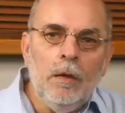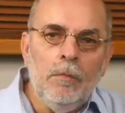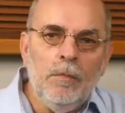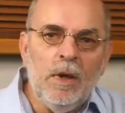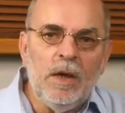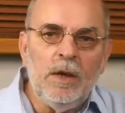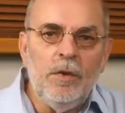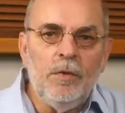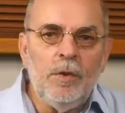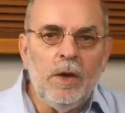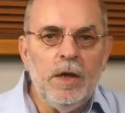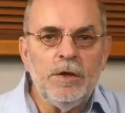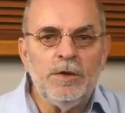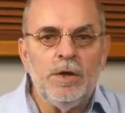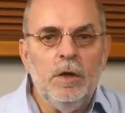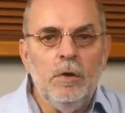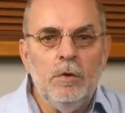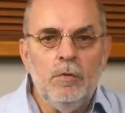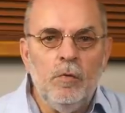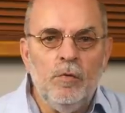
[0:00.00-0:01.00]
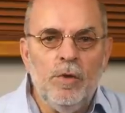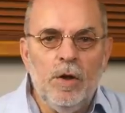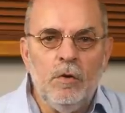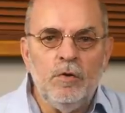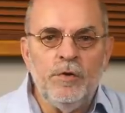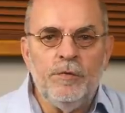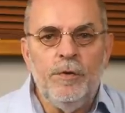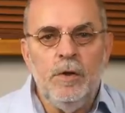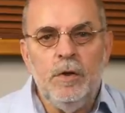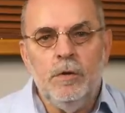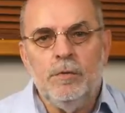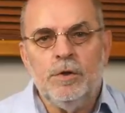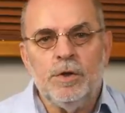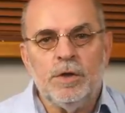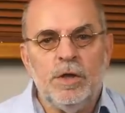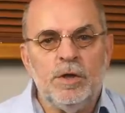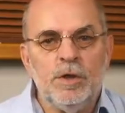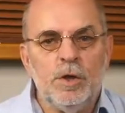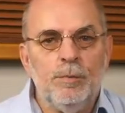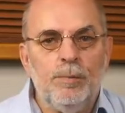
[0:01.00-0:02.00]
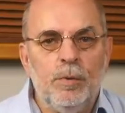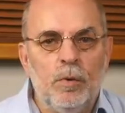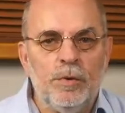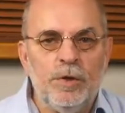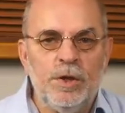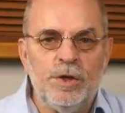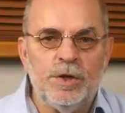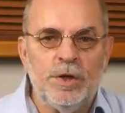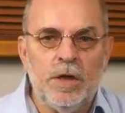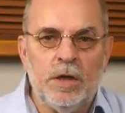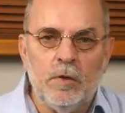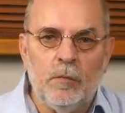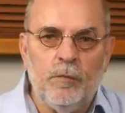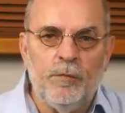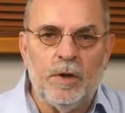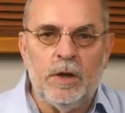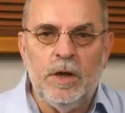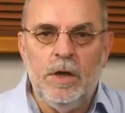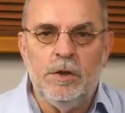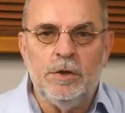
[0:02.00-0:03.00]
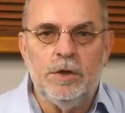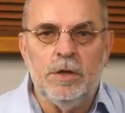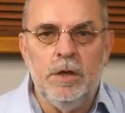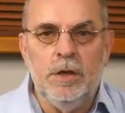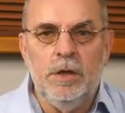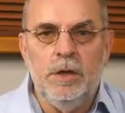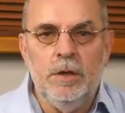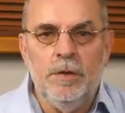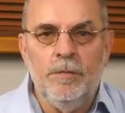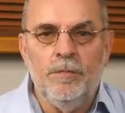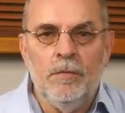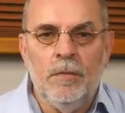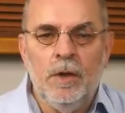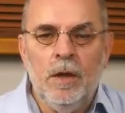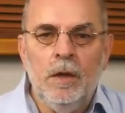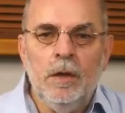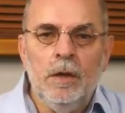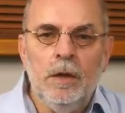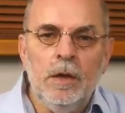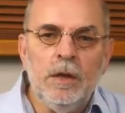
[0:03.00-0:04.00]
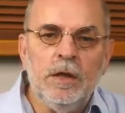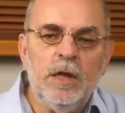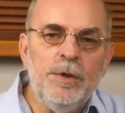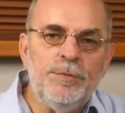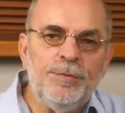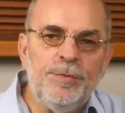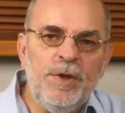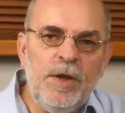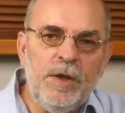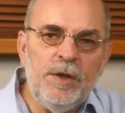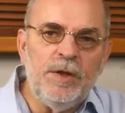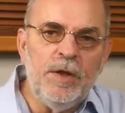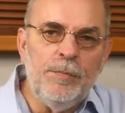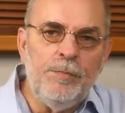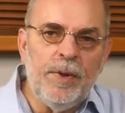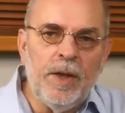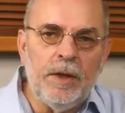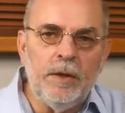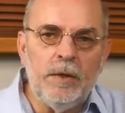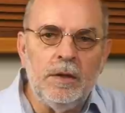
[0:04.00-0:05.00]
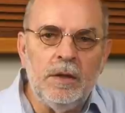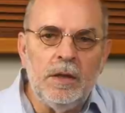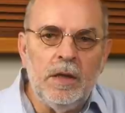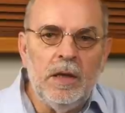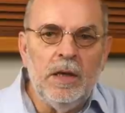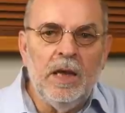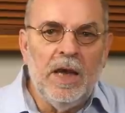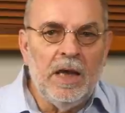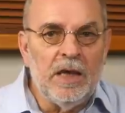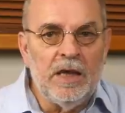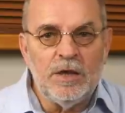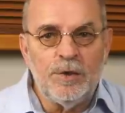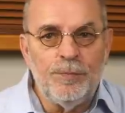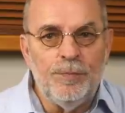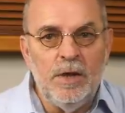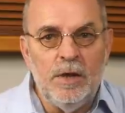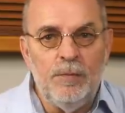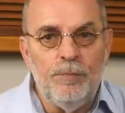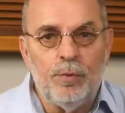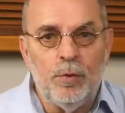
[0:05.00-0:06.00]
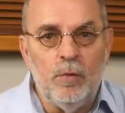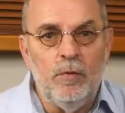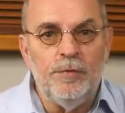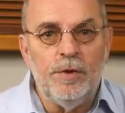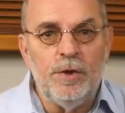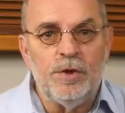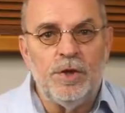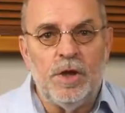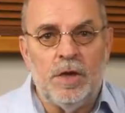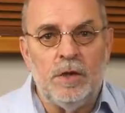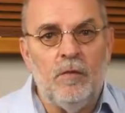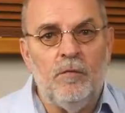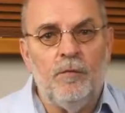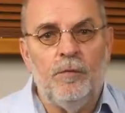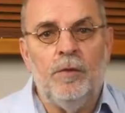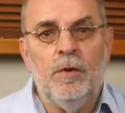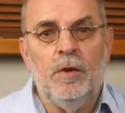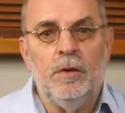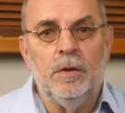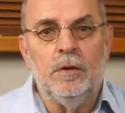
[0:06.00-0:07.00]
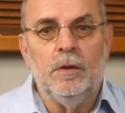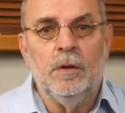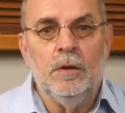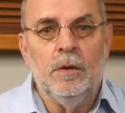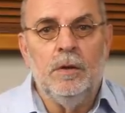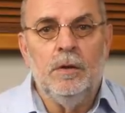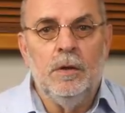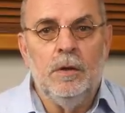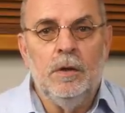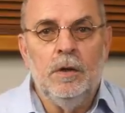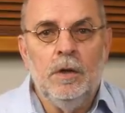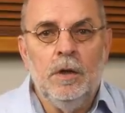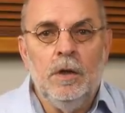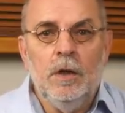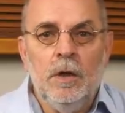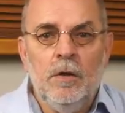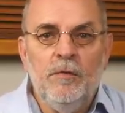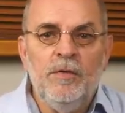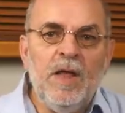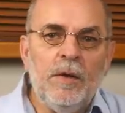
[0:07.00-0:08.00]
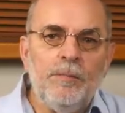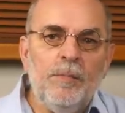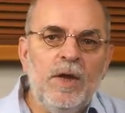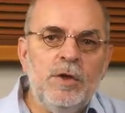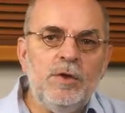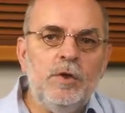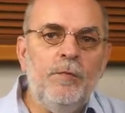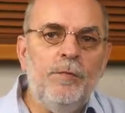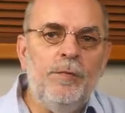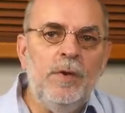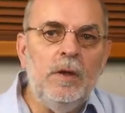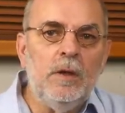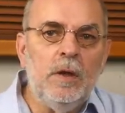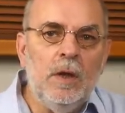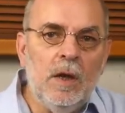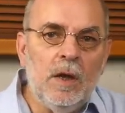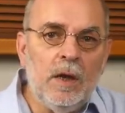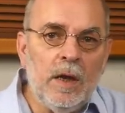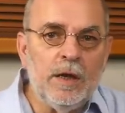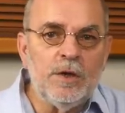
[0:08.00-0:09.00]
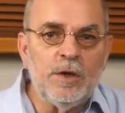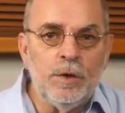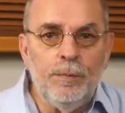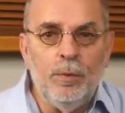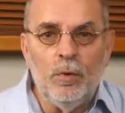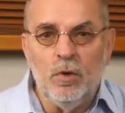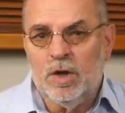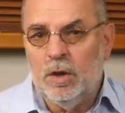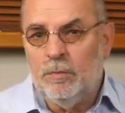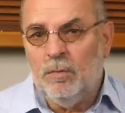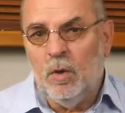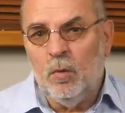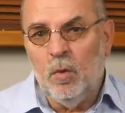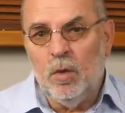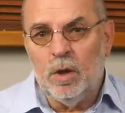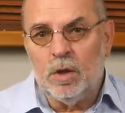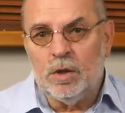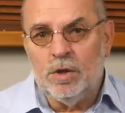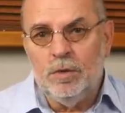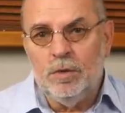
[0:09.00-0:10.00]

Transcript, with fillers: Many thanks to those viewers that support this channel financially. It keeps me independent and lets me improve the channel further. If that makes you feel like supporting my work